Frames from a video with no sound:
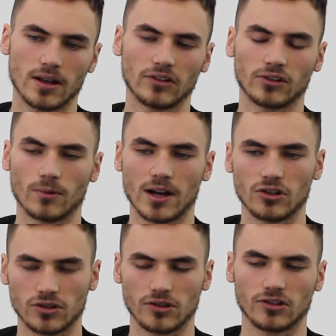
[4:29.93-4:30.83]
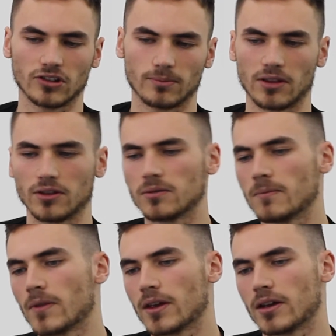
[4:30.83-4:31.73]
as to why you should use this method,
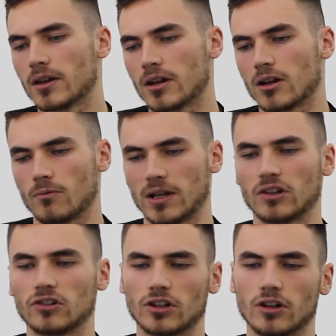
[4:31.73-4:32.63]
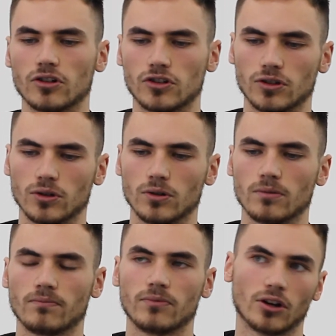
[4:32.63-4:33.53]
we can turn to
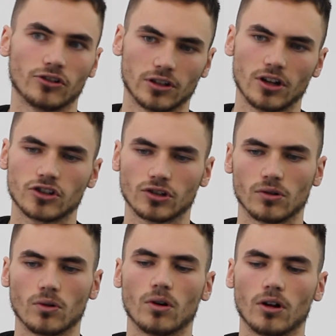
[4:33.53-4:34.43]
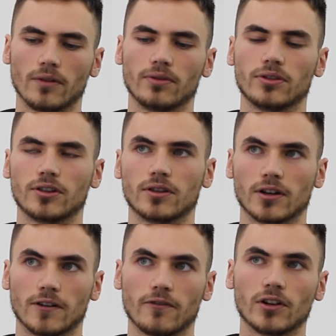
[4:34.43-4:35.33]
the ontological or
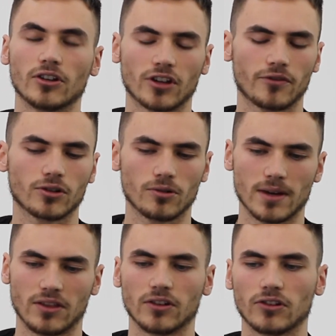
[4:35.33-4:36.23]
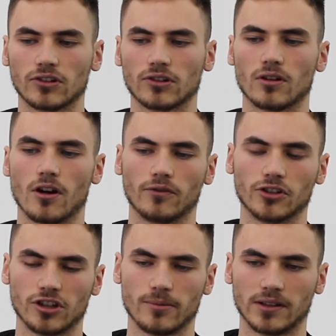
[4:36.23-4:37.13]
the philosophical methods of
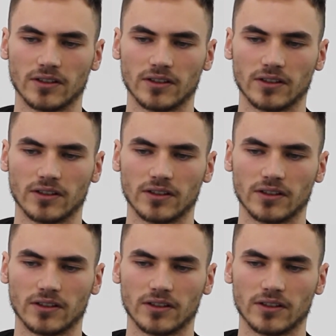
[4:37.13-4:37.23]
determining